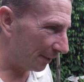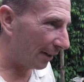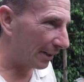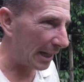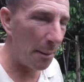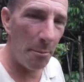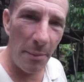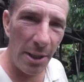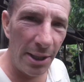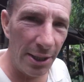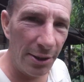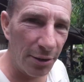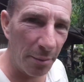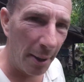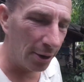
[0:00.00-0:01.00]
I kept
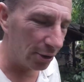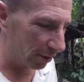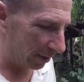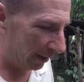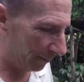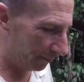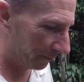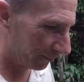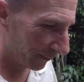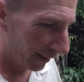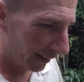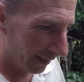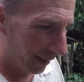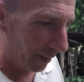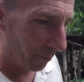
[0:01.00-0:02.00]
meaning to mention it,
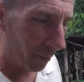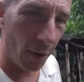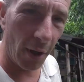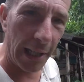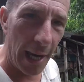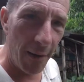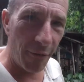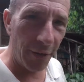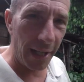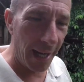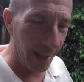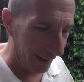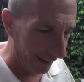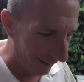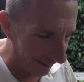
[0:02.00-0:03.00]
but I kept
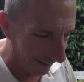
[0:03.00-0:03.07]
forgetting.